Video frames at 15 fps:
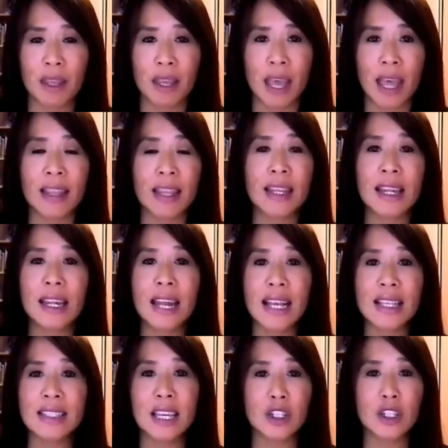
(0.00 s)
And then the
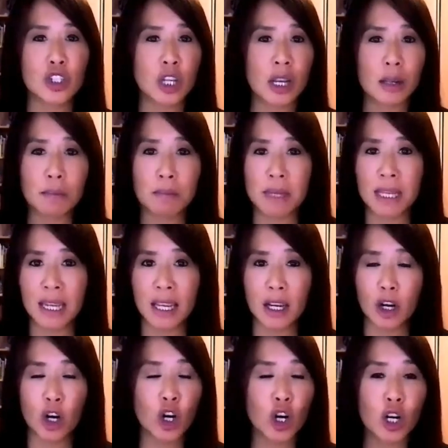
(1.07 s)
next day she had a meeting.
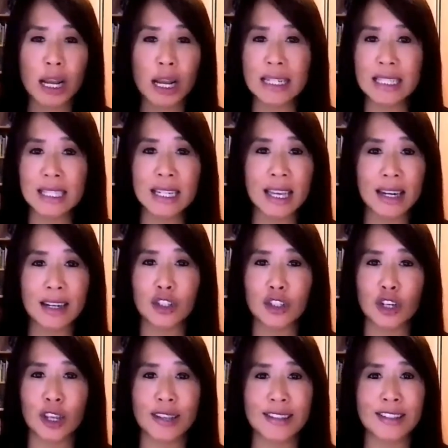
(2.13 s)
Her and I didn't get a
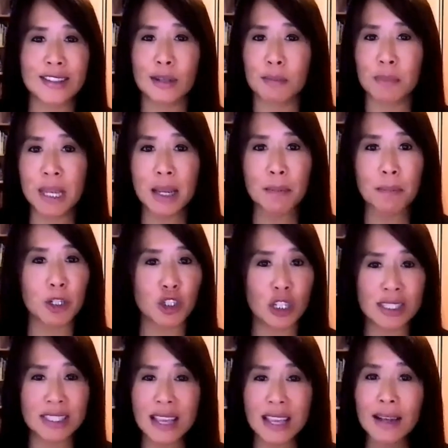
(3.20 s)
chance to meet, but she
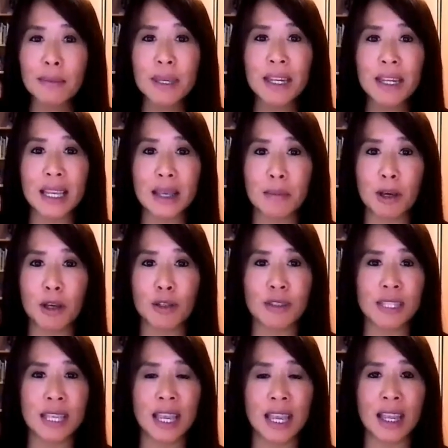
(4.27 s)
sent me an email
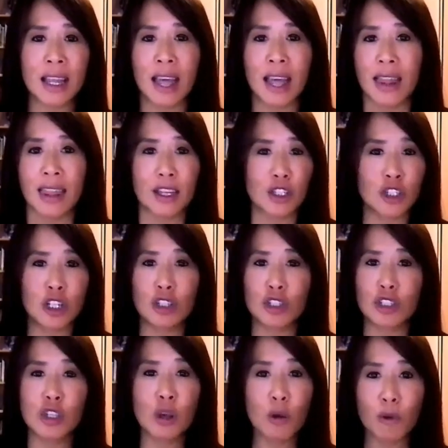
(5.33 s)
saying that she
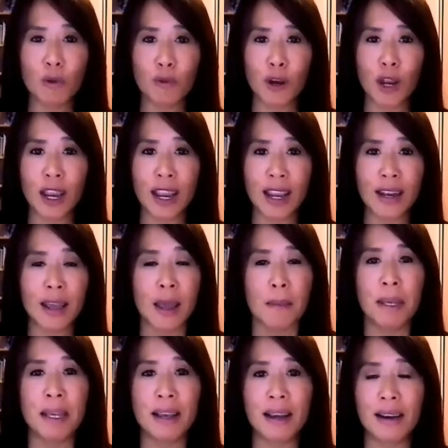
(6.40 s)
is so afraid
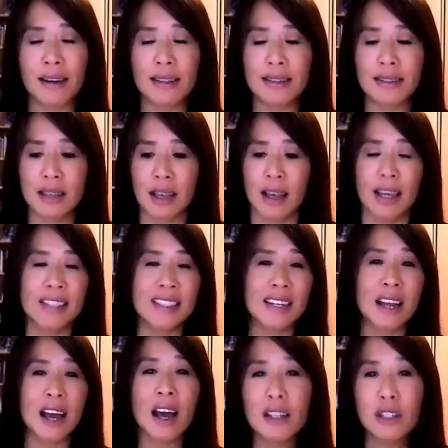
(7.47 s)
because it's
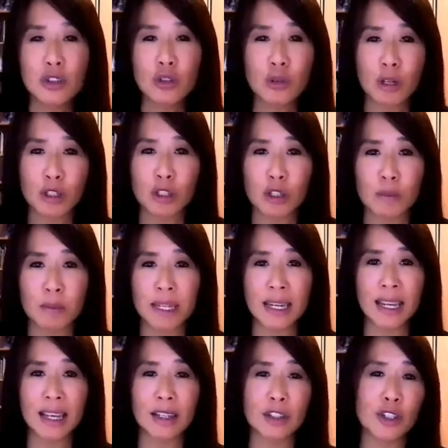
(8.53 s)
an unstructured
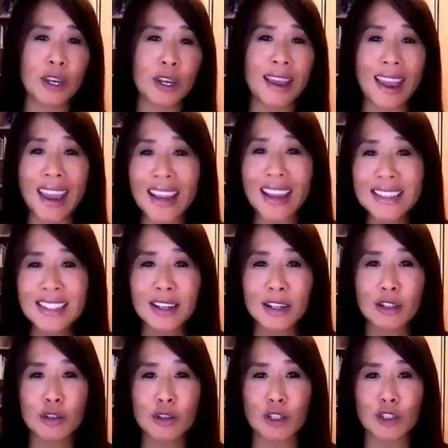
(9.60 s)
meeting and she hates
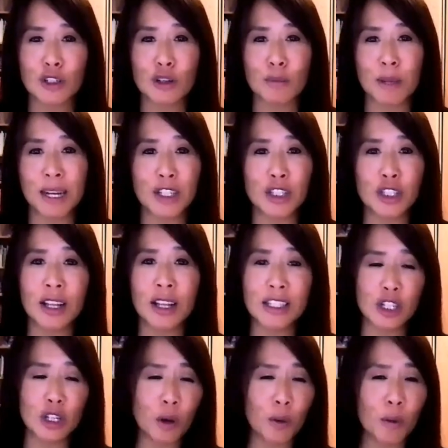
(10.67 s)
unstructured meetings. She
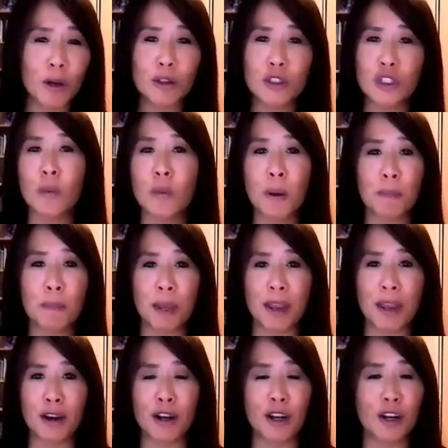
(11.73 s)
likes to go in so
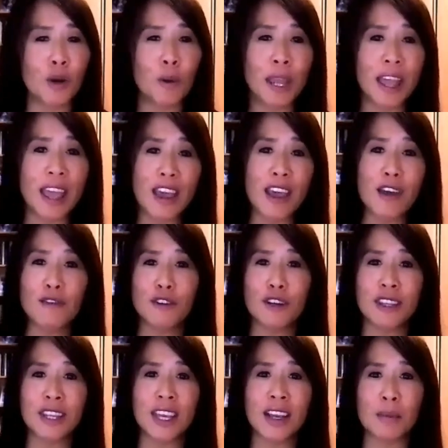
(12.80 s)
prepared and knowing
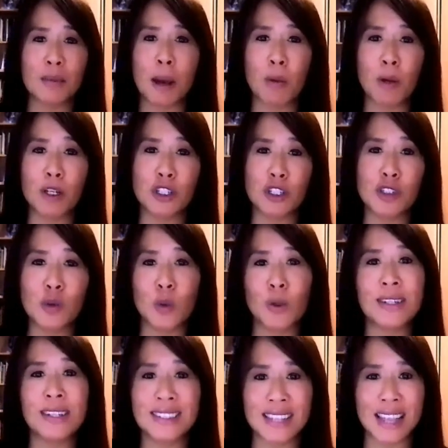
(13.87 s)
everything about what she's going
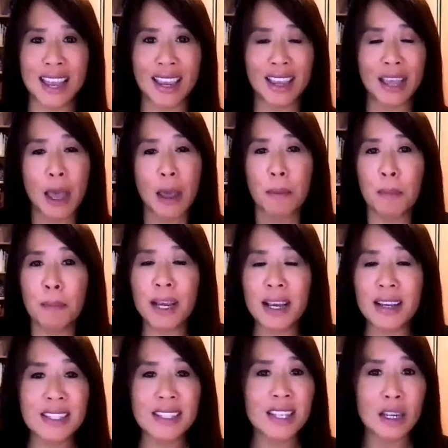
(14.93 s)
to say. But
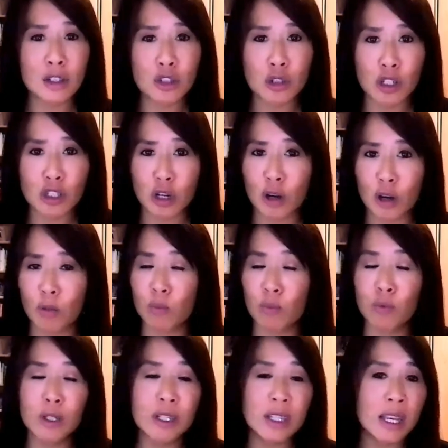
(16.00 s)
because it's unstructured, it
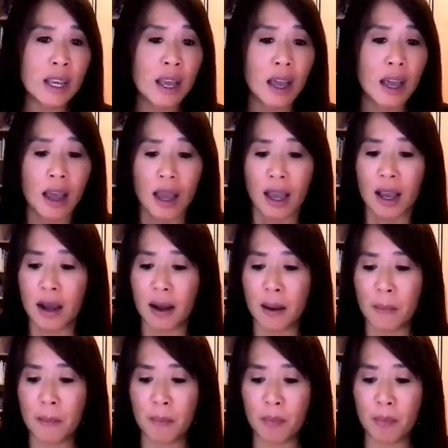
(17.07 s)
really
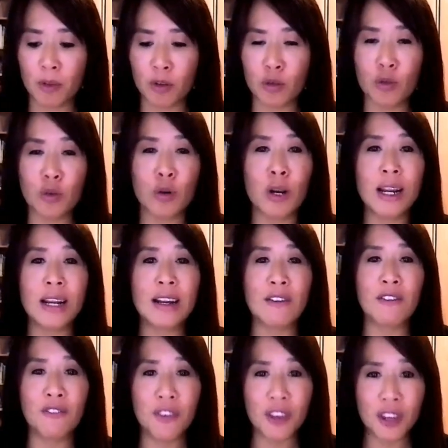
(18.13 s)
created
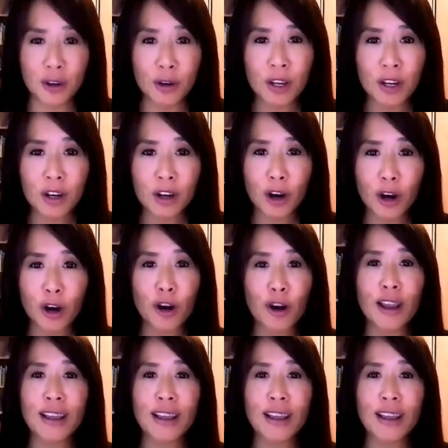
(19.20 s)
fear in her